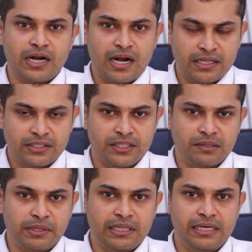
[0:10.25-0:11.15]
Ananth
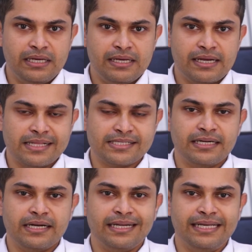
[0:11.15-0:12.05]
Chintapalli,
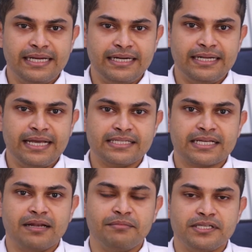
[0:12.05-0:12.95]
Consultant ENT and
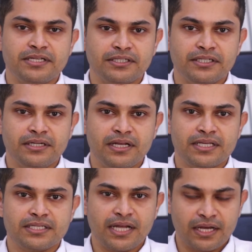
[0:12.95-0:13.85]
Skull Base Surgeon,
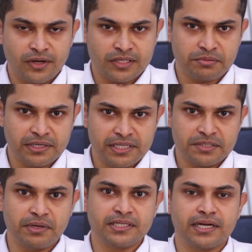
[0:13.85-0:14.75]
Star Hospitals,
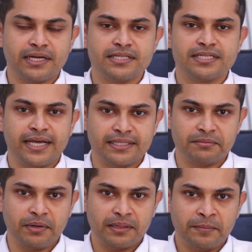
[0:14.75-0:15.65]
Banjara Hills,
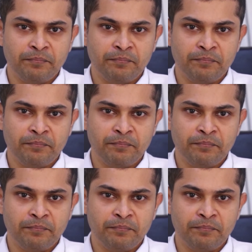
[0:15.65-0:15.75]
Hyderabad.